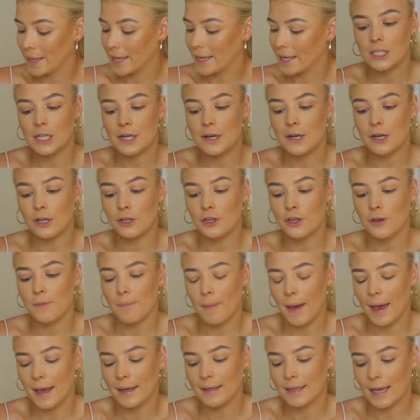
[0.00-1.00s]
Did you
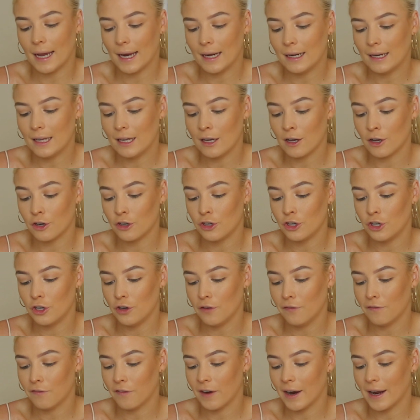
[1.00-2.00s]
make any new
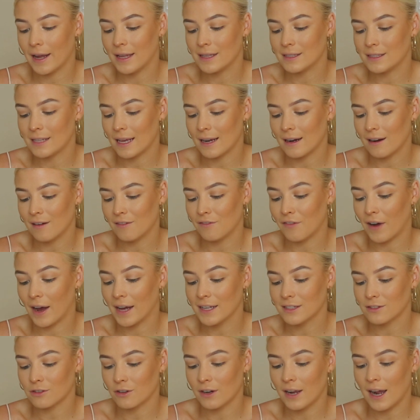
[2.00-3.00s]
friends and
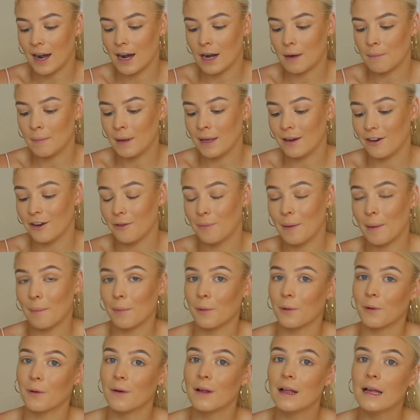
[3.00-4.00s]
advice on how to meet new
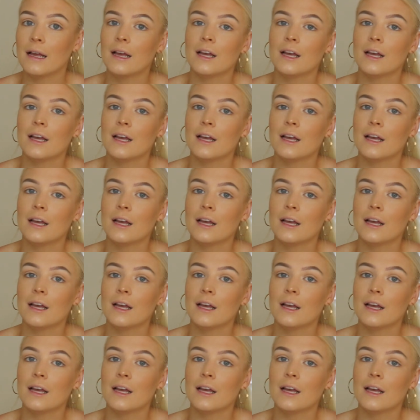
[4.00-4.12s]
people?